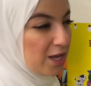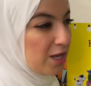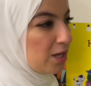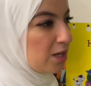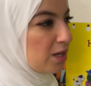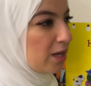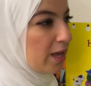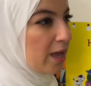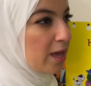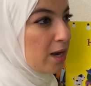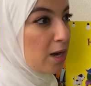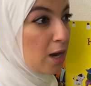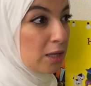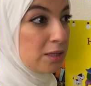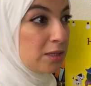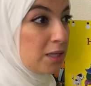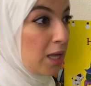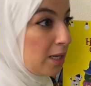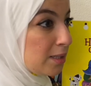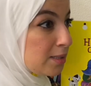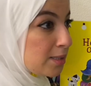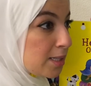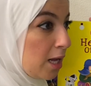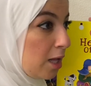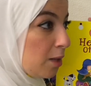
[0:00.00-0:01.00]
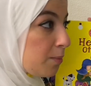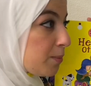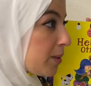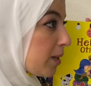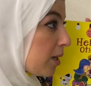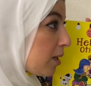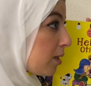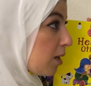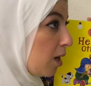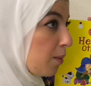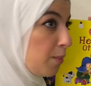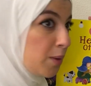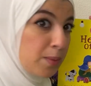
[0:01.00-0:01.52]
And Allah's help can
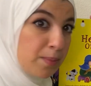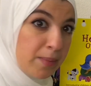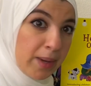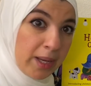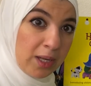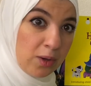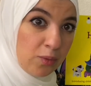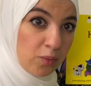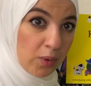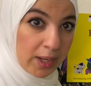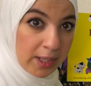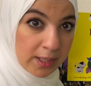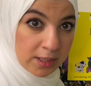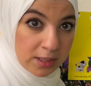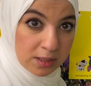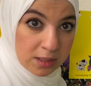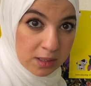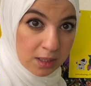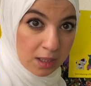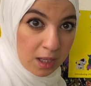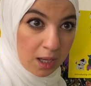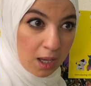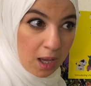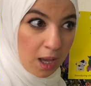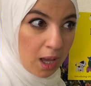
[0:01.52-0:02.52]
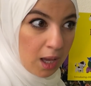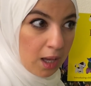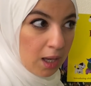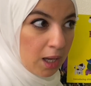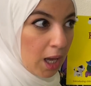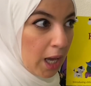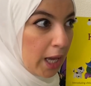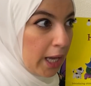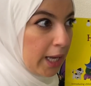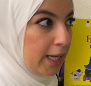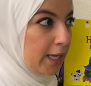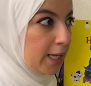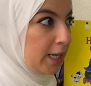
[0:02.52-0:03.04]
come in many ways.
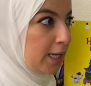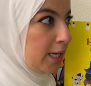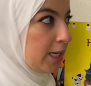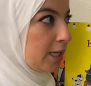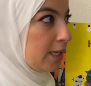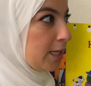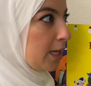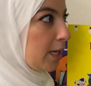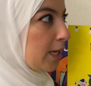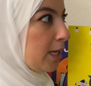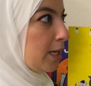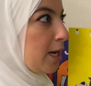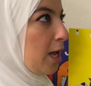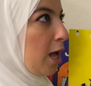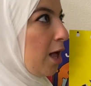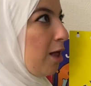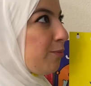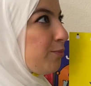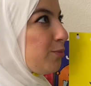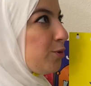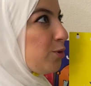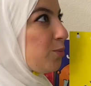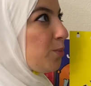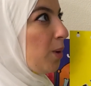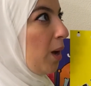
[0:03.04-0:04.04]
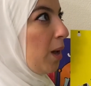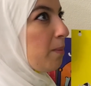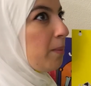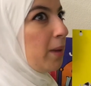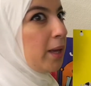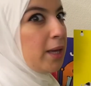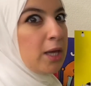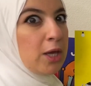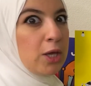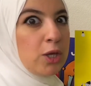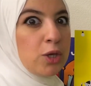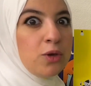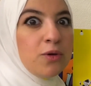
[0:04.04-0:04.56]
He can help you by
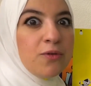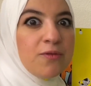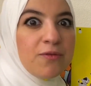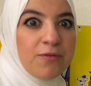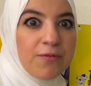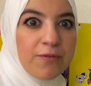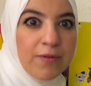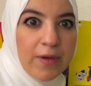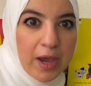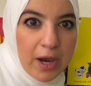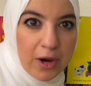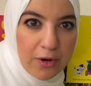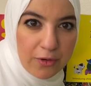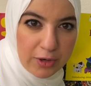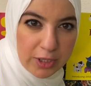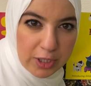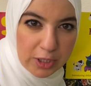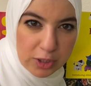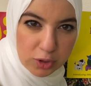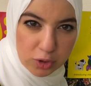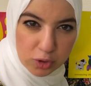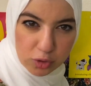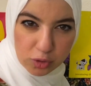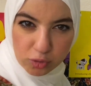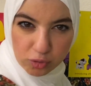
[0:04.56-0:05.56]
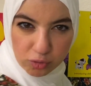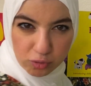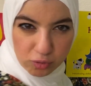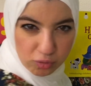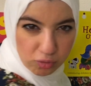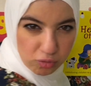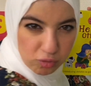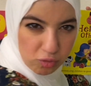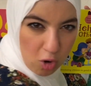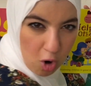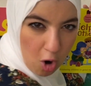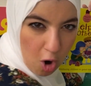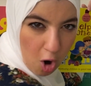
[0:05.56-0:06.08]
making you very
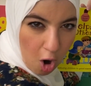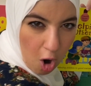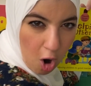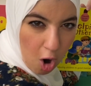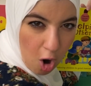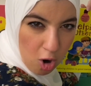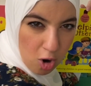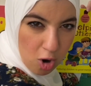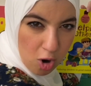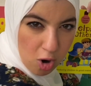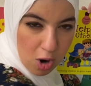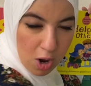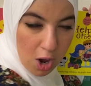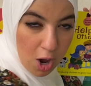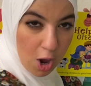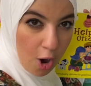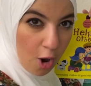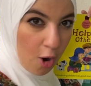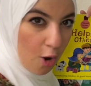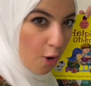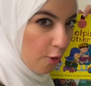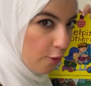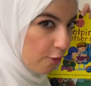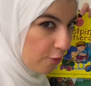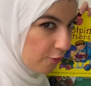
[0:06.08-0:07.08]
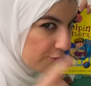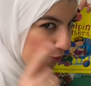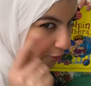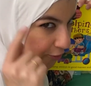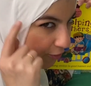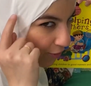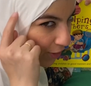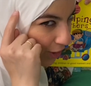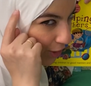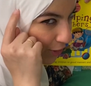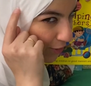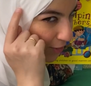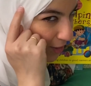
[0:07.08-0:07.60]
strong, or
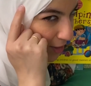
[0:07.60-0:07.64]
very